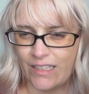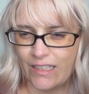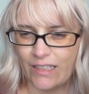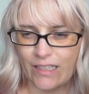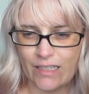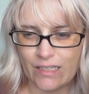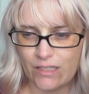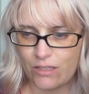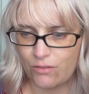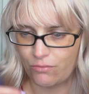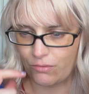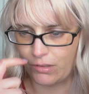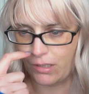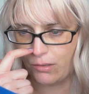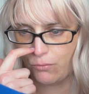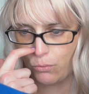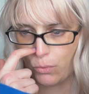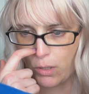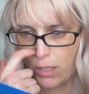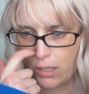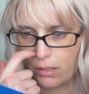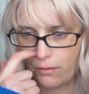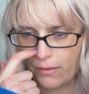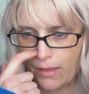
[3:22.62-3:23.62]
Let's
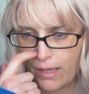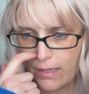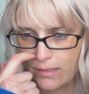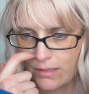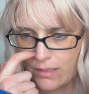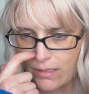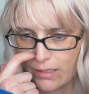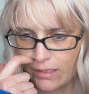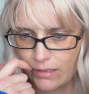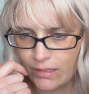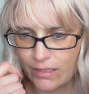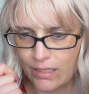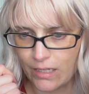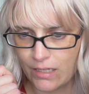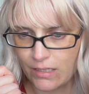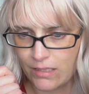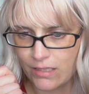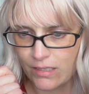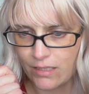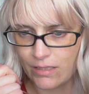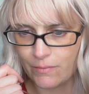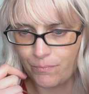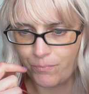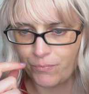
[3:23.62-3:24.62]
rework that
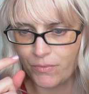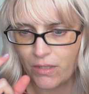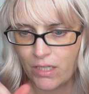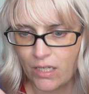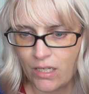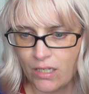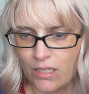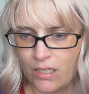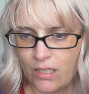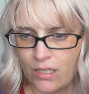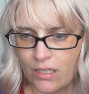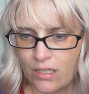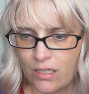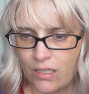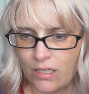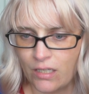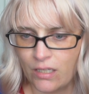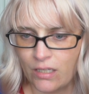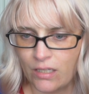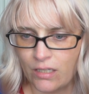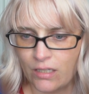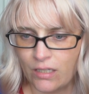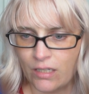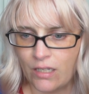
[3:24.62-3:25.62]
sentence.
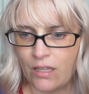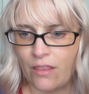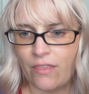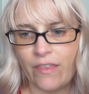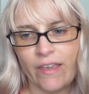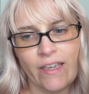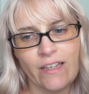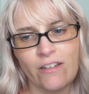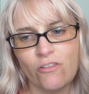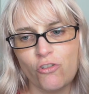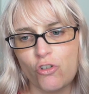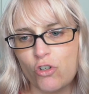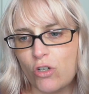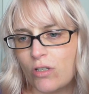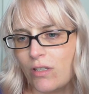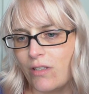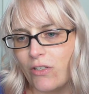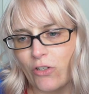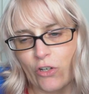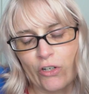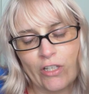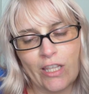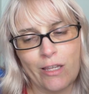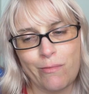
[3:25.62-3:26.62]
Then
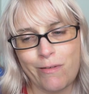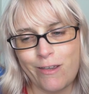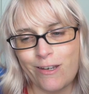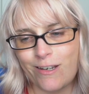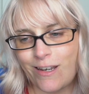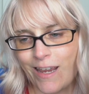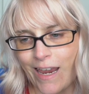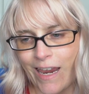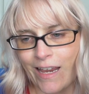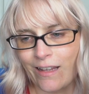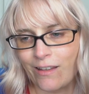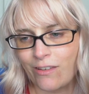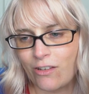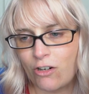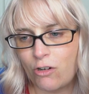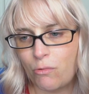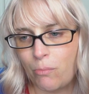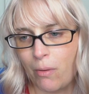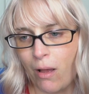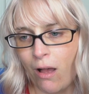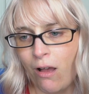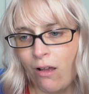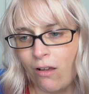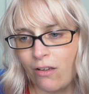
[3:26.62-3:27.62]
just turn them into 8 little
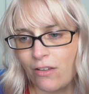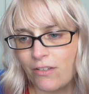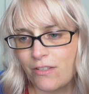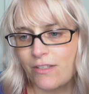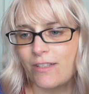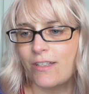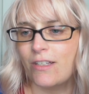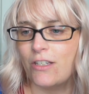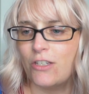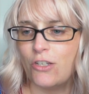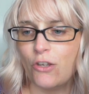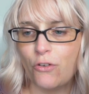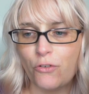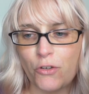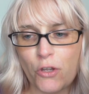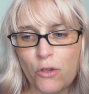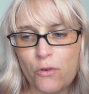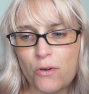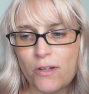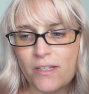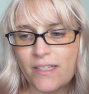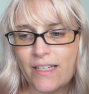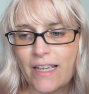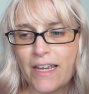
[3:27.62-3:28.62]
balls. You'll
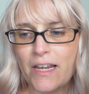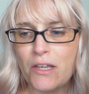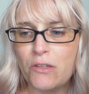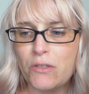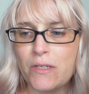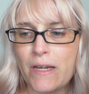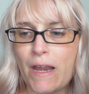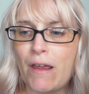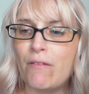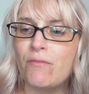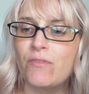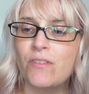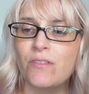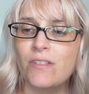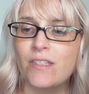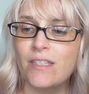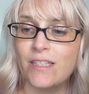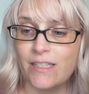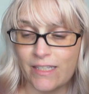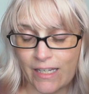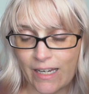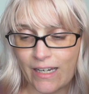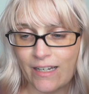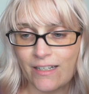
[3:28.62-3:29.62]
notice I only have
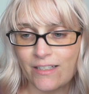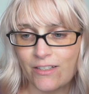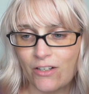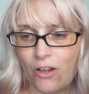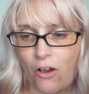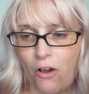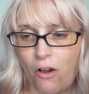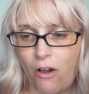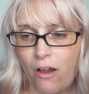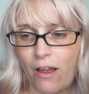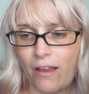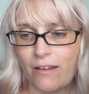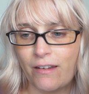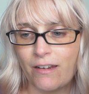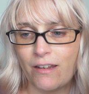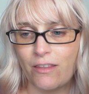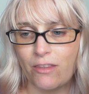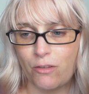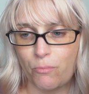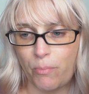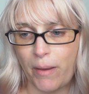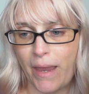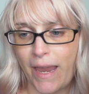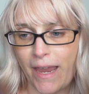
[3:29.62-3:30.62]
6 on
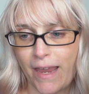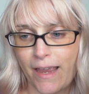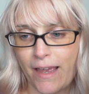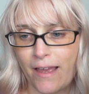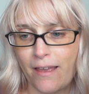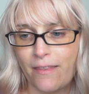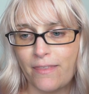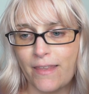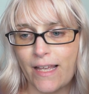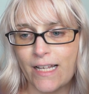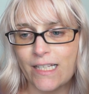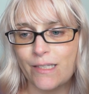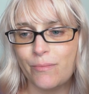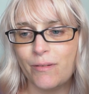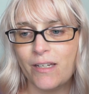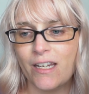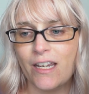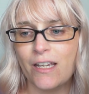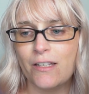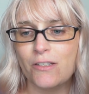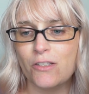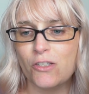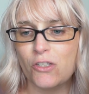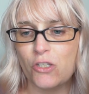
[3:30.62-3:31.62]
the pan. That's
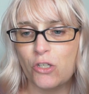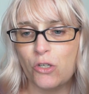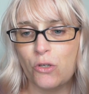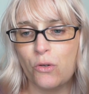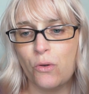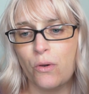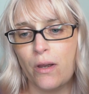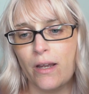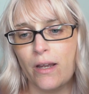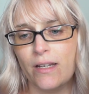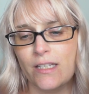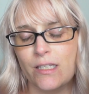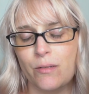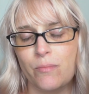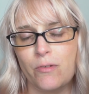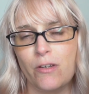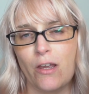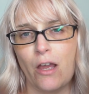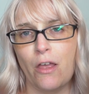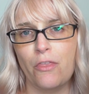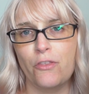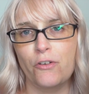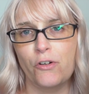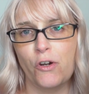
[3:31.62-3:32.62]
because 2 got to be
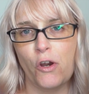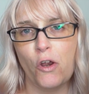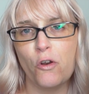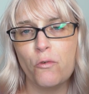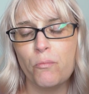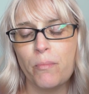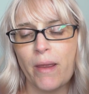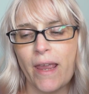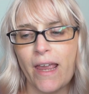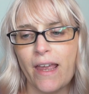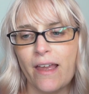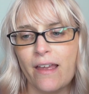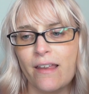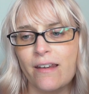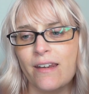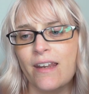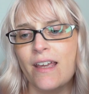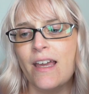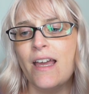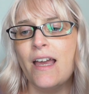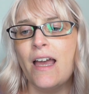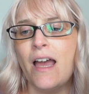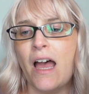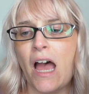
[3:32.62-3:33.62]
on their own pan.
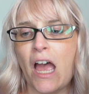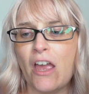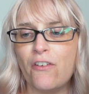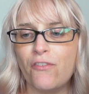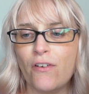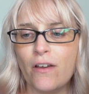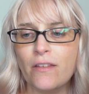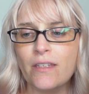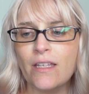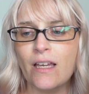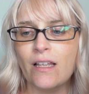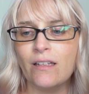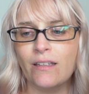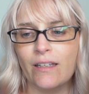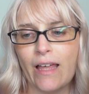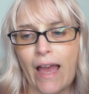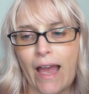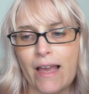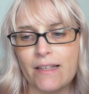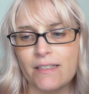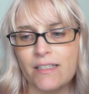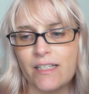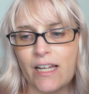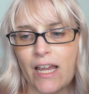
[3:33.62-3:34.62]
I found that
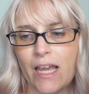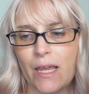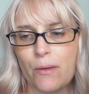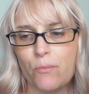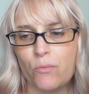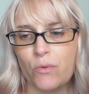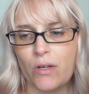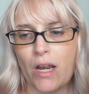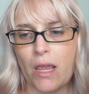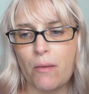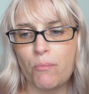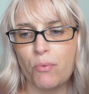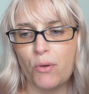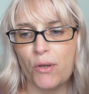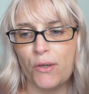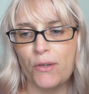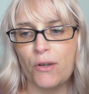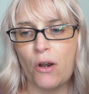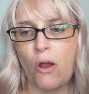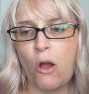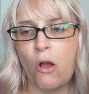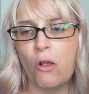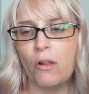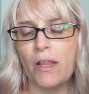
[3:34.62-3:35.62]
last time when I
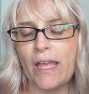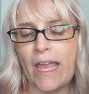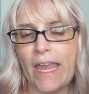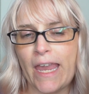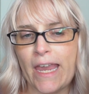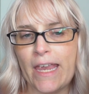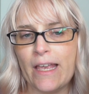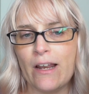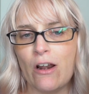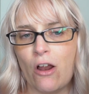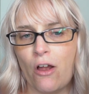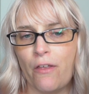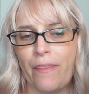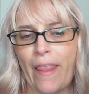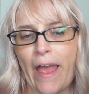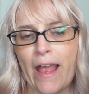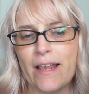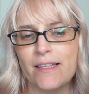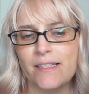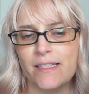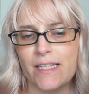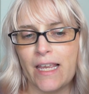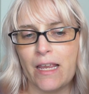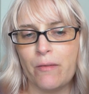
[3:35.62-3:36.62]
put all 8 on
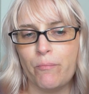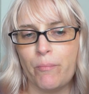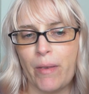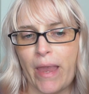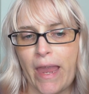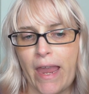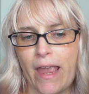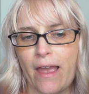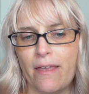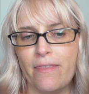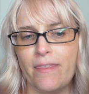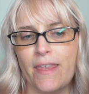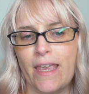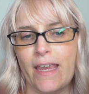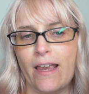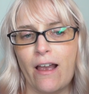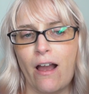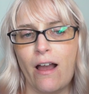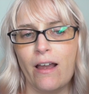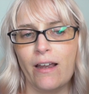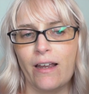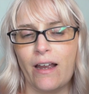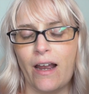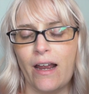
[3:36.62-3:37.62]
that same pan, they
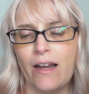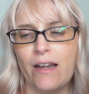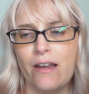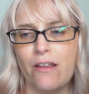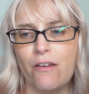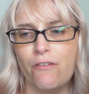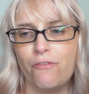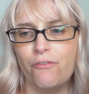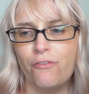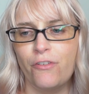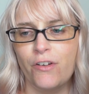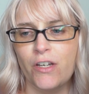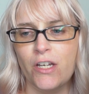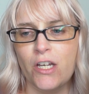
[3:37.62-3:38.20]
got kind of